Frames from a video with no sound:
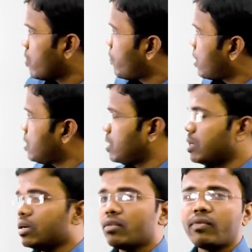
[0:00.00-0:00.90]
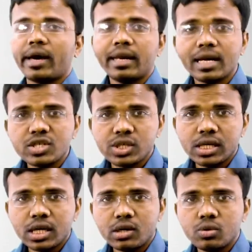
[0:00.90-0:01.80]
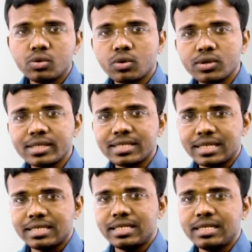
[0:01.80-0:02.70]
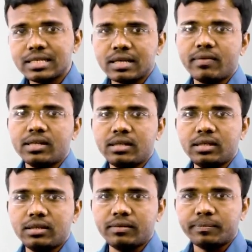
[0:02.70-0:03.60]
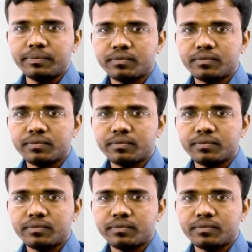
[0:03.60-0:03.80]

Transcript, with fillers: for the financial year 2016-17